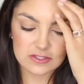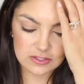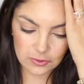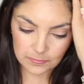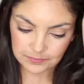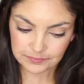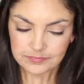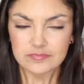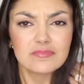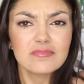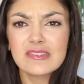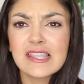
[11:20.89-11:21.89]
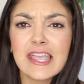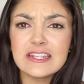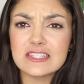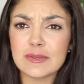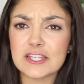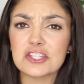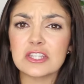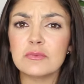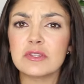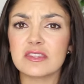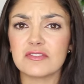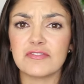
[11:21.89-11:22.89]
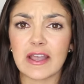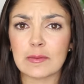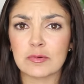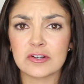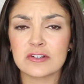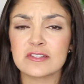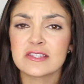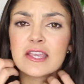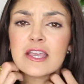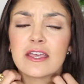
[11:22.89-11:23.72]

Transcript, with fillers: So, and especially with the fibers,